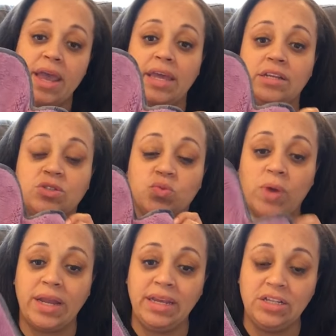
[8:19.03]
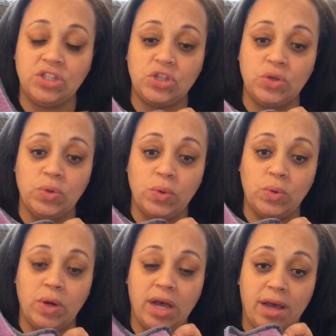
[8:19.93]
and it's ready
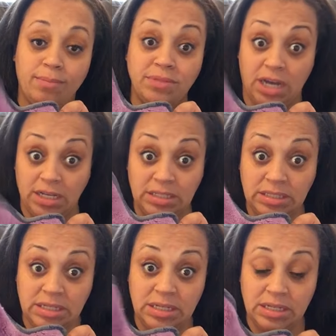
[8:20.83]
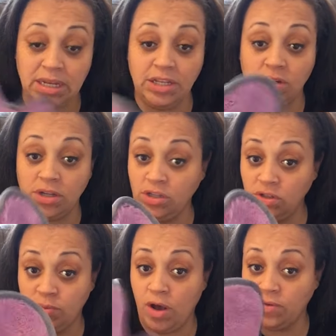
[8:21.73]
to dust, and you can
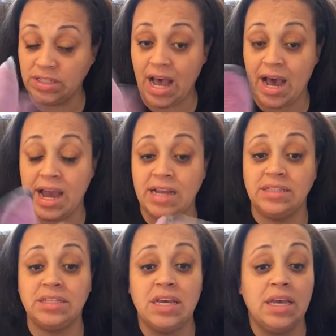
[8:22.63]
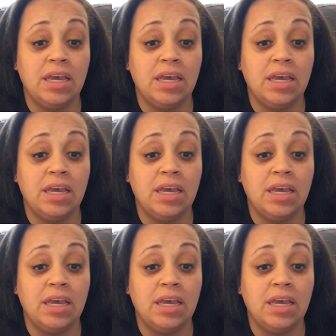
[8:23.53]
use both sides.